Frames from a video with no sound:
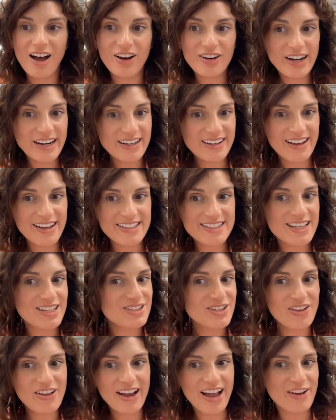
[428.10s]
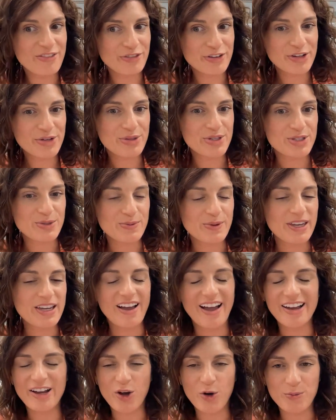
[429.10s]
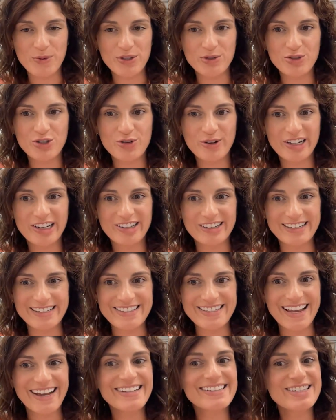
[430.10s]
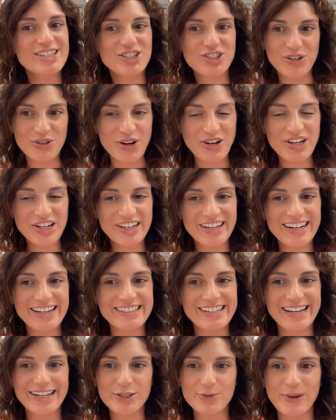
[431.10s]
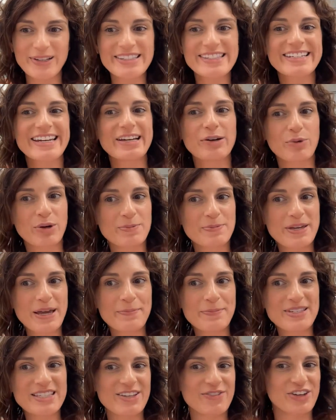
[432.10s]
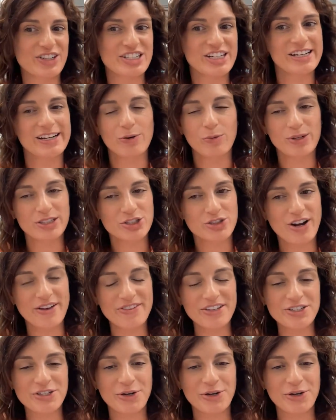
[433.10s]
All right, guys, that's all I have for you this week. I hope you enjoyed our insights. Tune in here again next Wednesday at 1 p.m. Pacific to hear what's driving